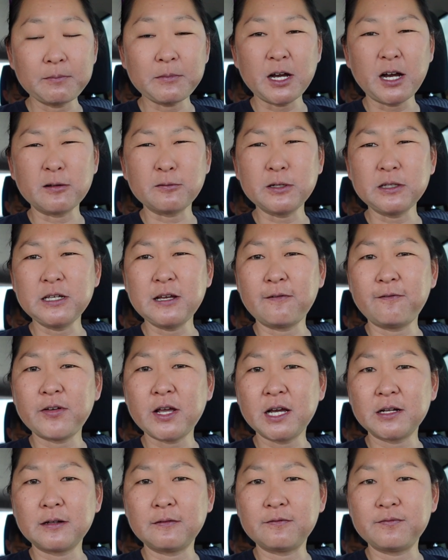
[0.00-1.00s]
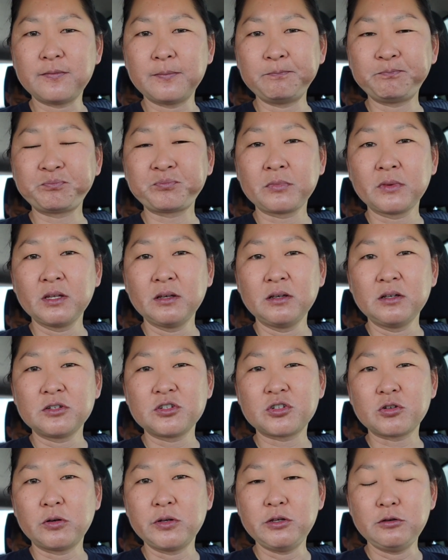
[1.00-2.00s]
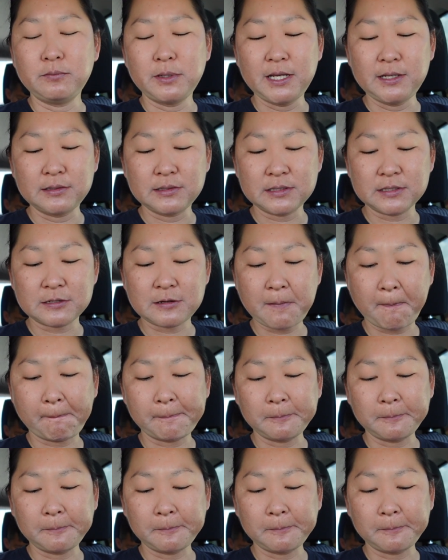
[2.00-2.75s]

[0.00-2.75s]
not really a fan of shoyu-based